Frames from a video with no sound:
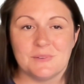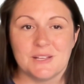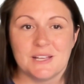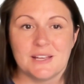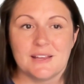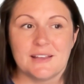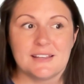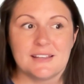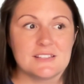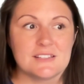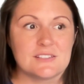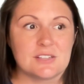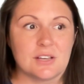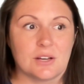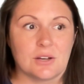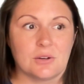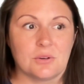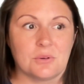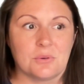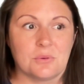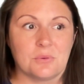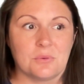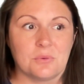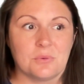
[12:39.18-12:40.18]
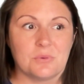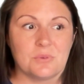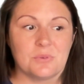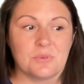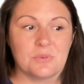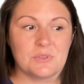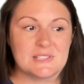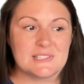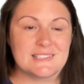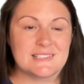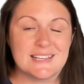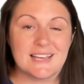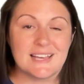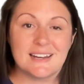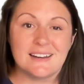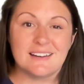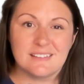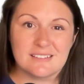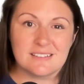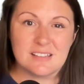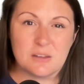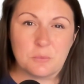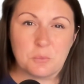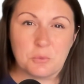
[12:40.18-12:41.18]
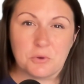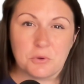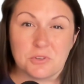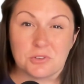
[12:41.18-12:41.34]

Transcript: So setting this up with